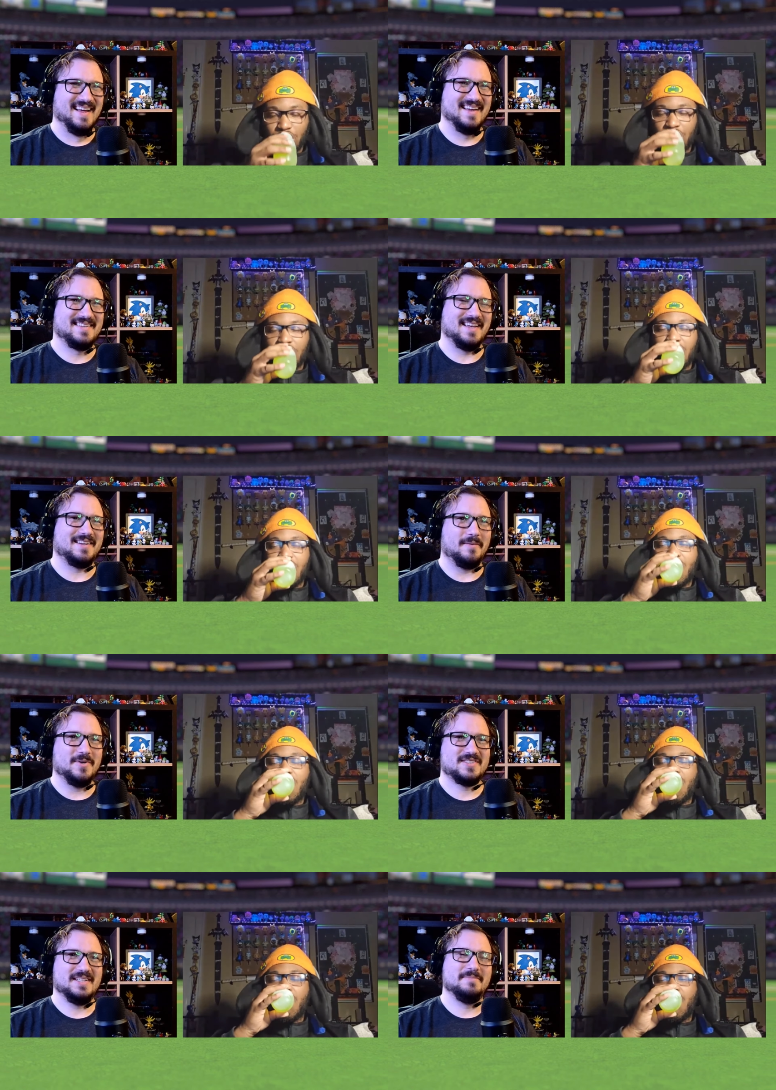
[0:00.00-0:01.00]
Speaker 1: It, it
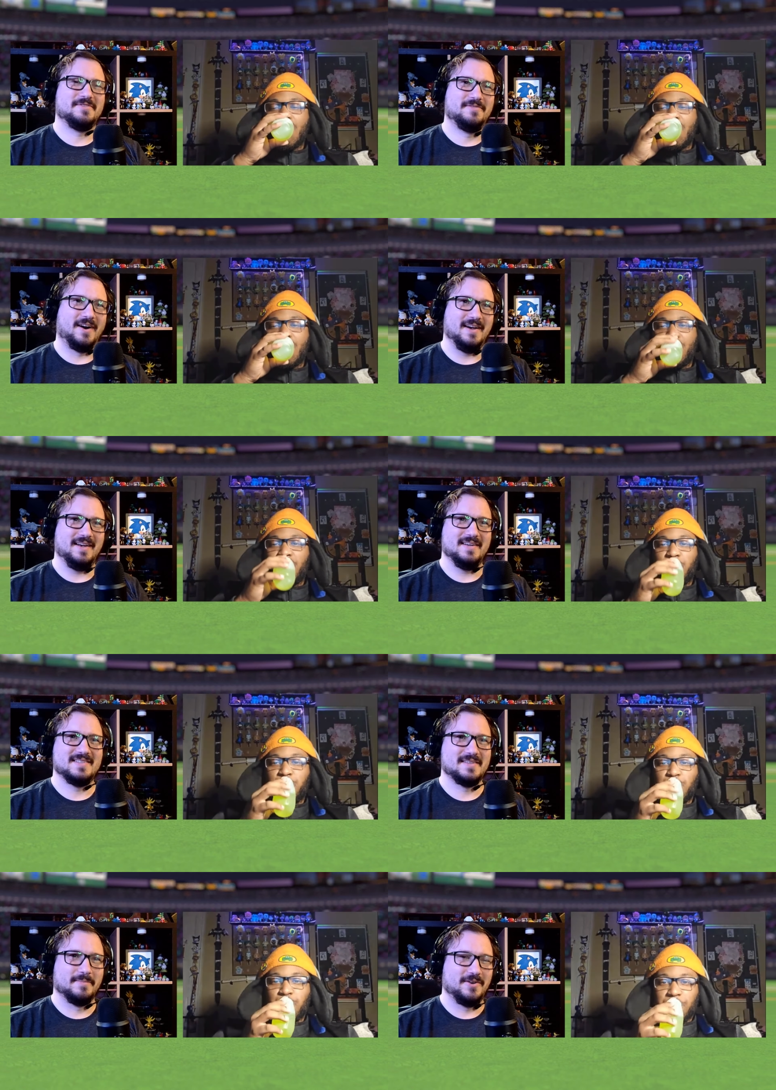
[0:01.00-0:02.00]
almost seems very
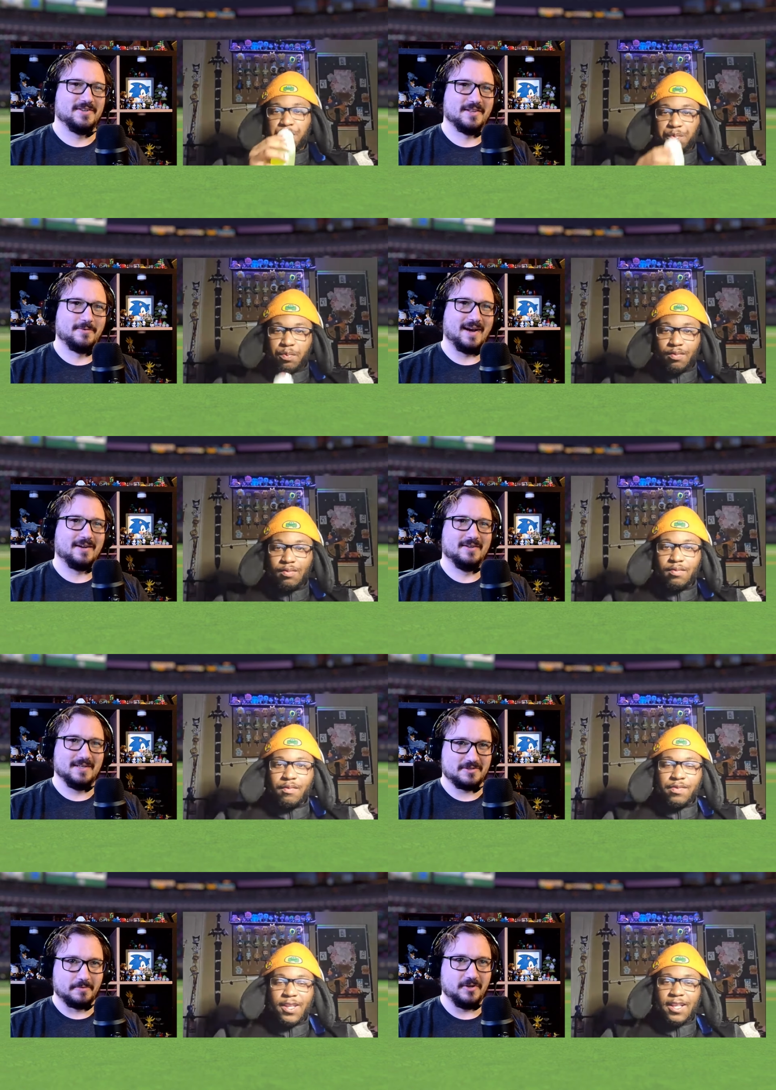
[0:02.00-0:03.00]
similar to the regular
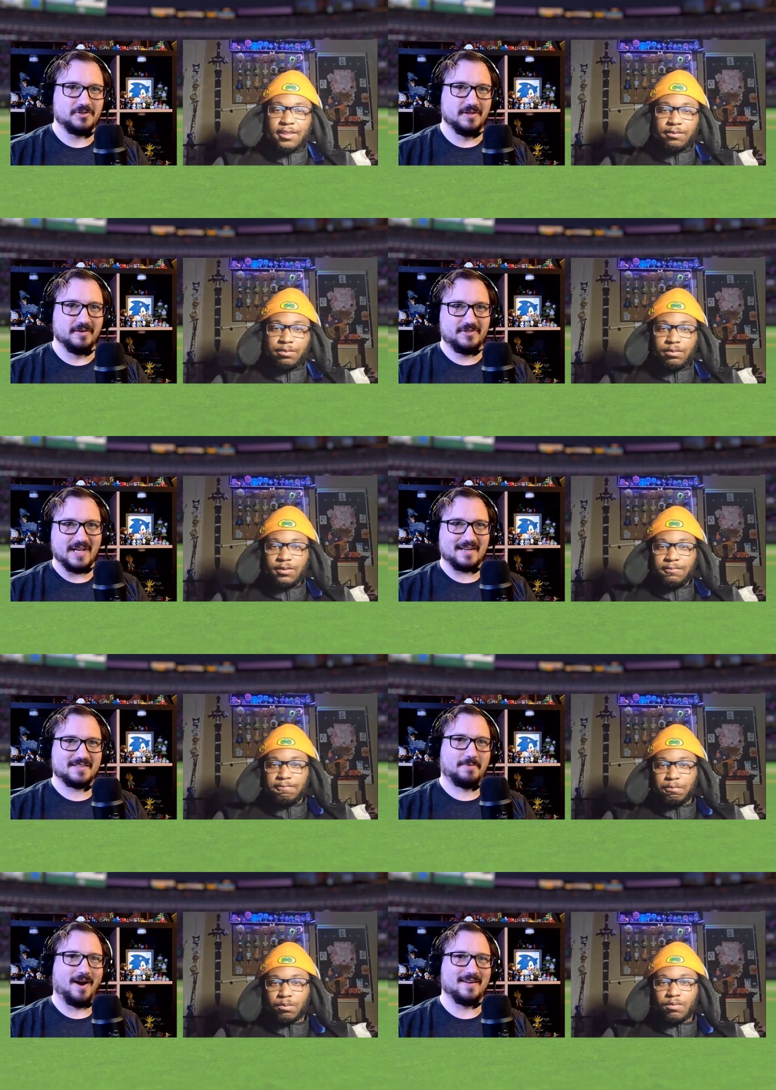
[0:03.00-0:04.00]
distribution of Jakks
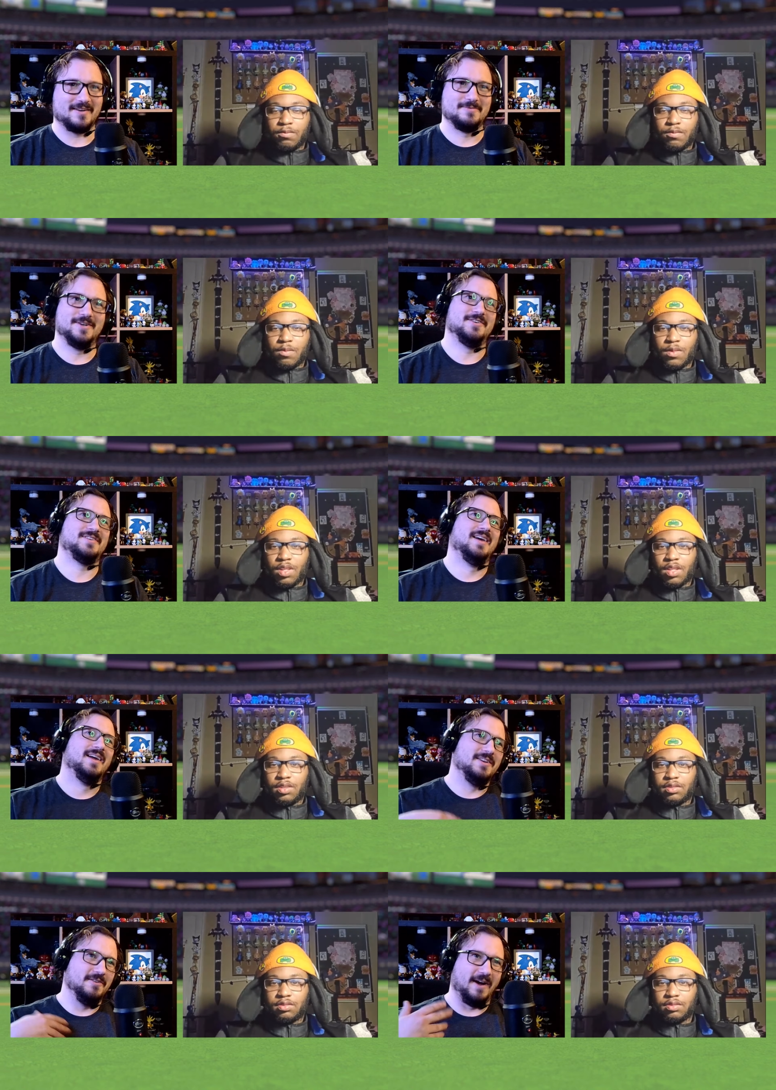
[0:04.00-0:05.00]
products, where you
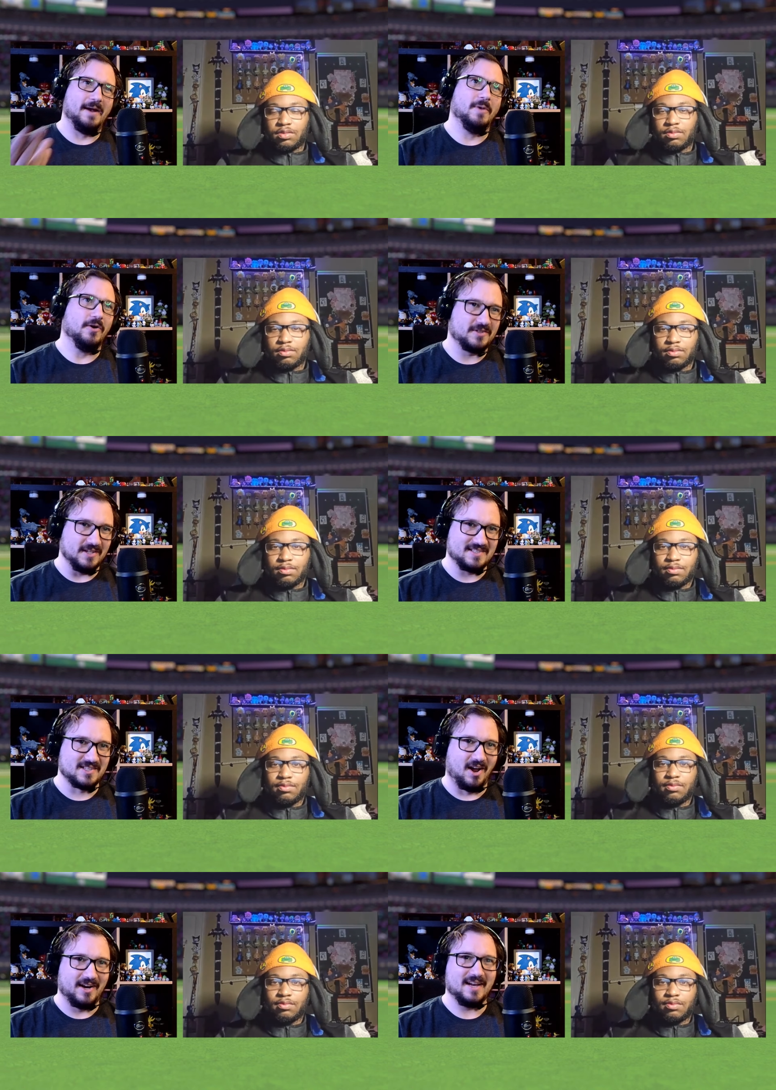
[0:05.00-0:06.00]
find mostly
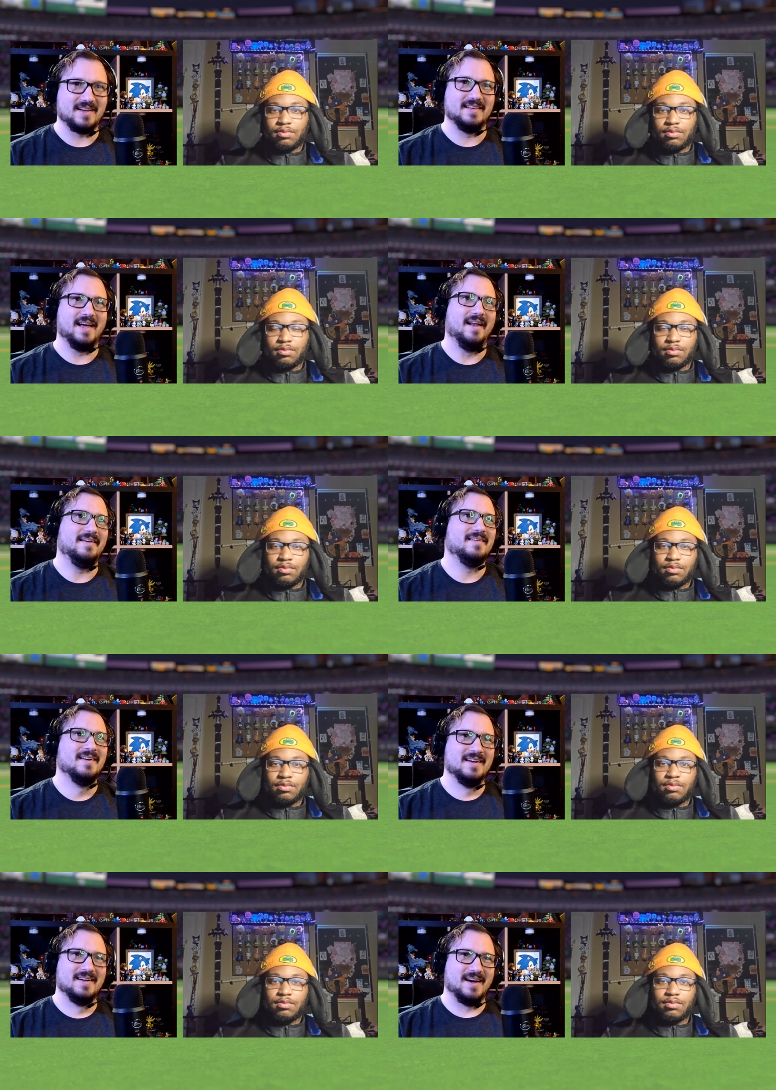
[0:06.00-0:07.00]
Sonic and then
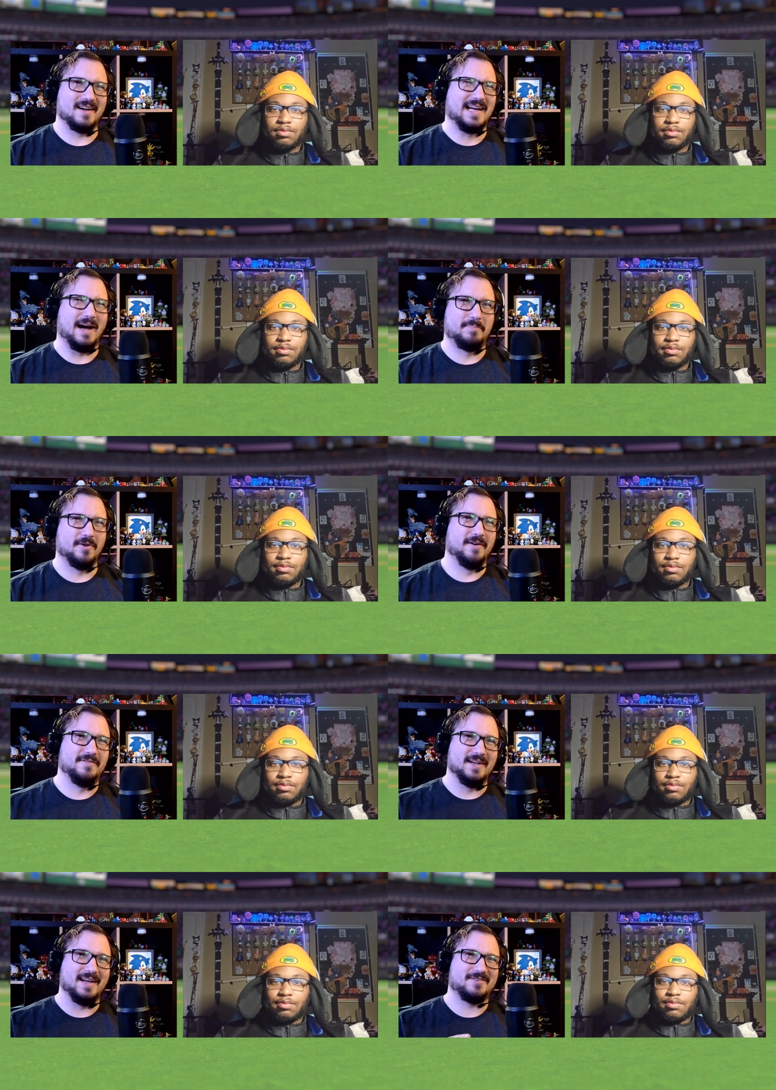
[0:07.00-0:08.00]
a couple of
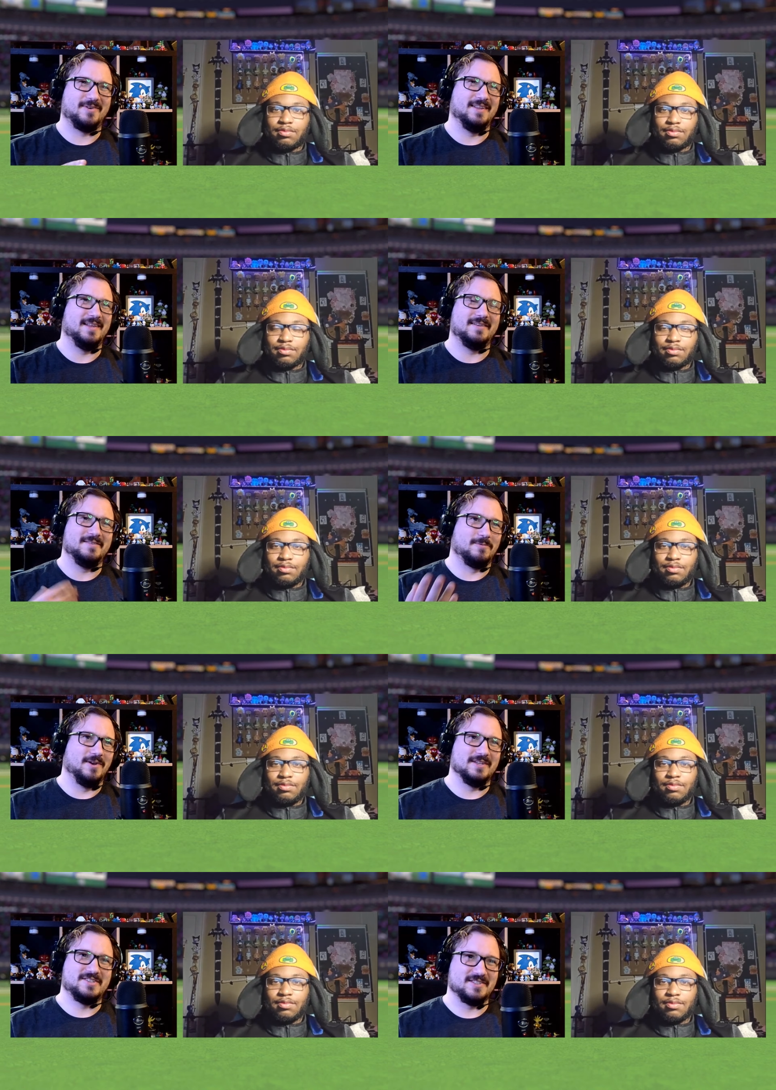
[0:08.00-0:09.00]
the next one, and then
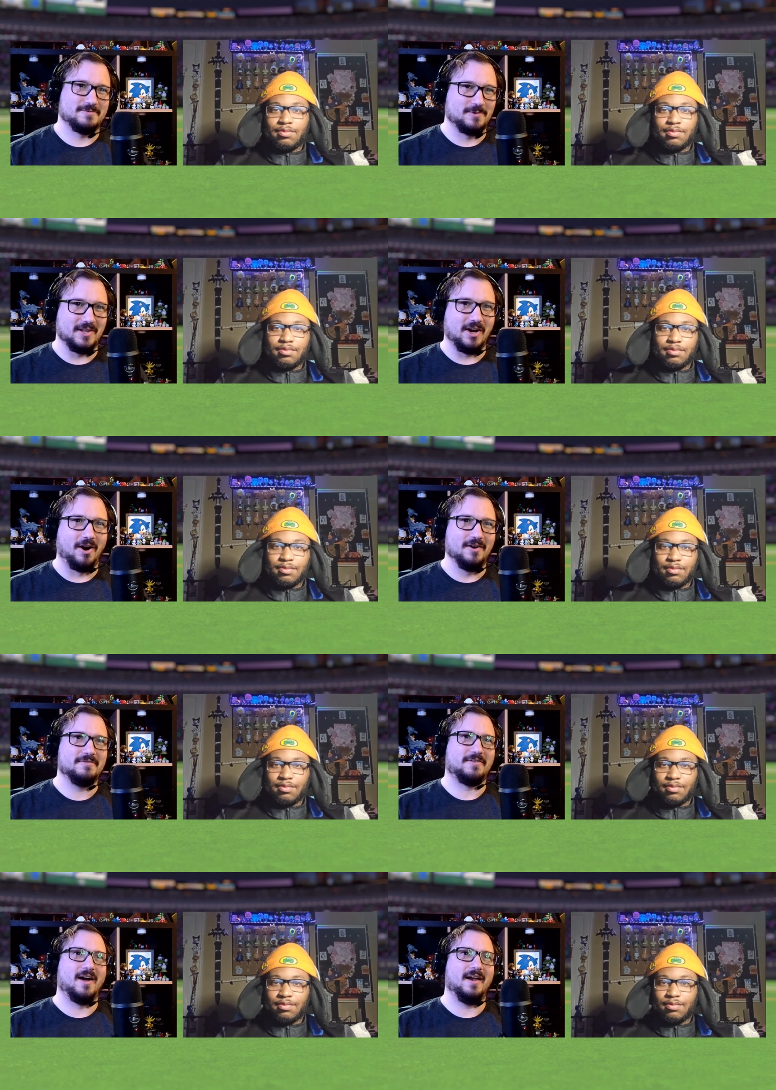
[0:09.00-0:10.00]
one that's just really hard to
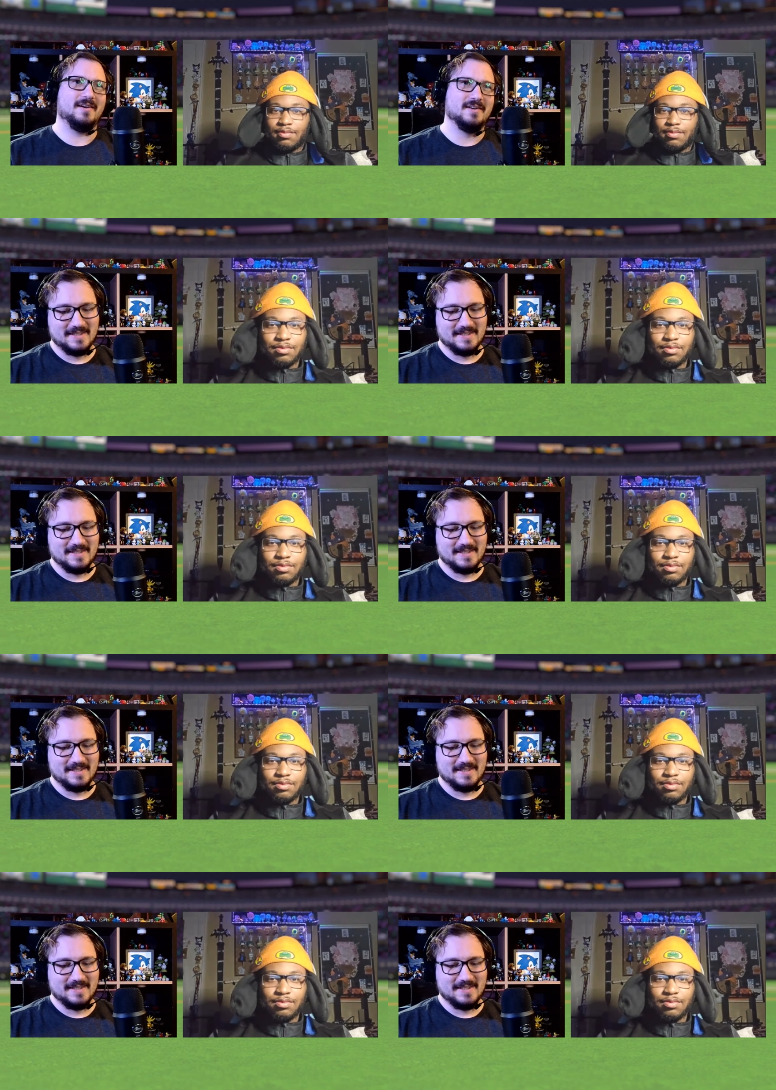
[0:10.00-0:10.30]
find.